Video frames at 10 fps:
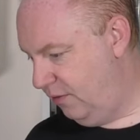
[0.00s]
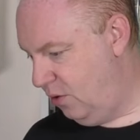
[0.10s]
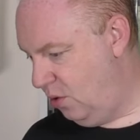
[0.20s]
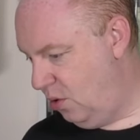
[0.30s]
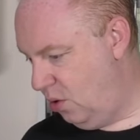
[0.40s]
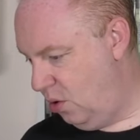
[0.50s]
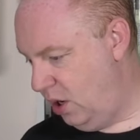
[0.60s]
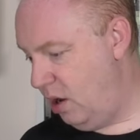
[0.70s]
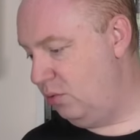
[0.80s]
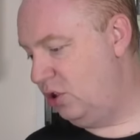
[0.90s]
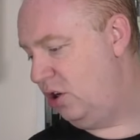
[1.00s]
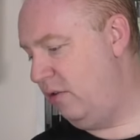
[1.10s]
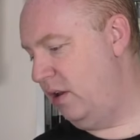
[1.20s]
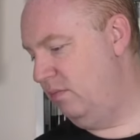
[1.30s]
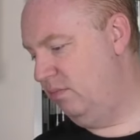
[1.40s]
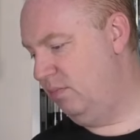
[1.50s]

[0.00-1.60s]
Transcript: for, no, sorry,